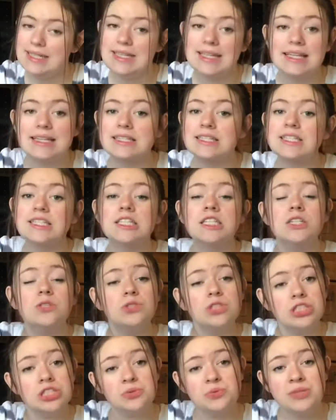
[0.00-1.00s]
Like, they're gonna go to
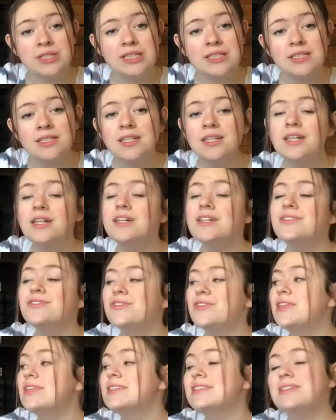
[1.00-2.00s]
Goodwill so
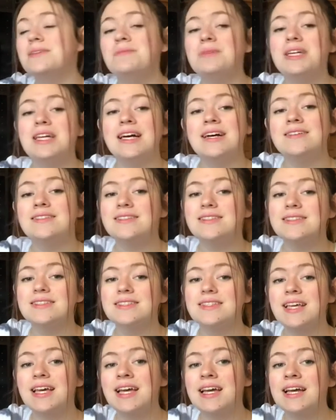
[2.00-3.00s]
that somebody else
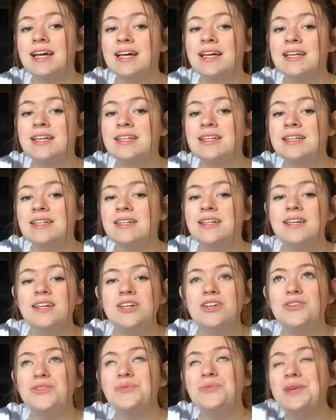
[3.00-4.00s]
can
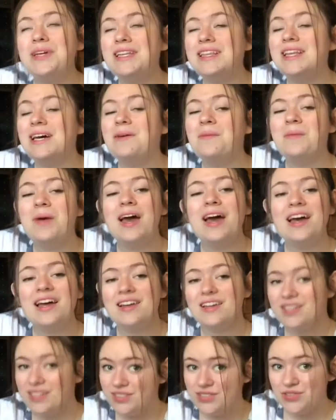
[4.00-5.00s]
read them and
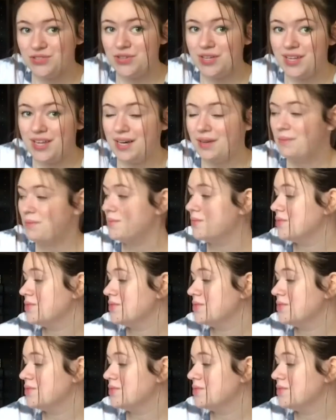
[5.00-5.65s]
enjoy them.